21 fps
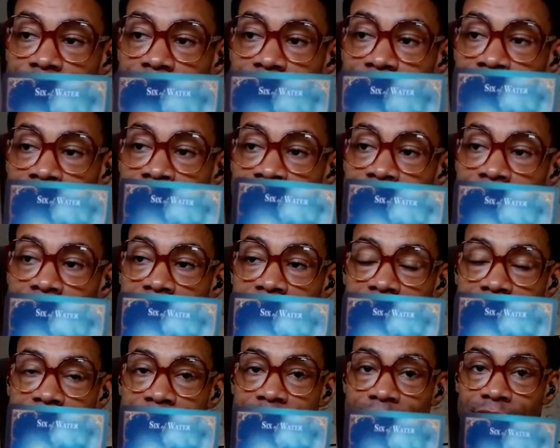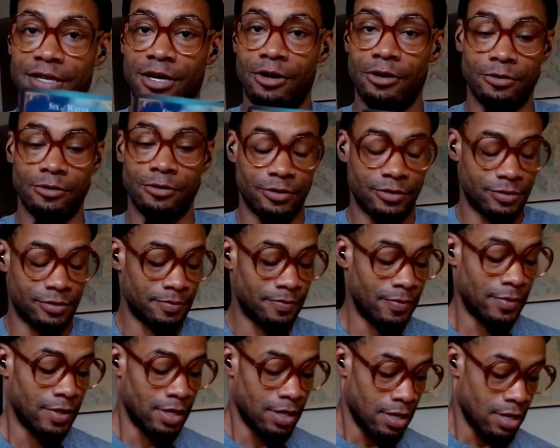Hating assholes.
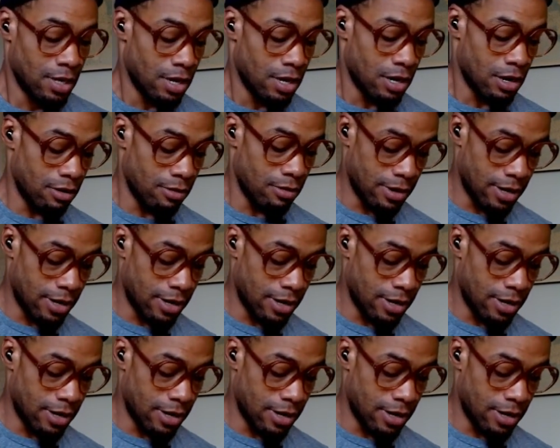All right.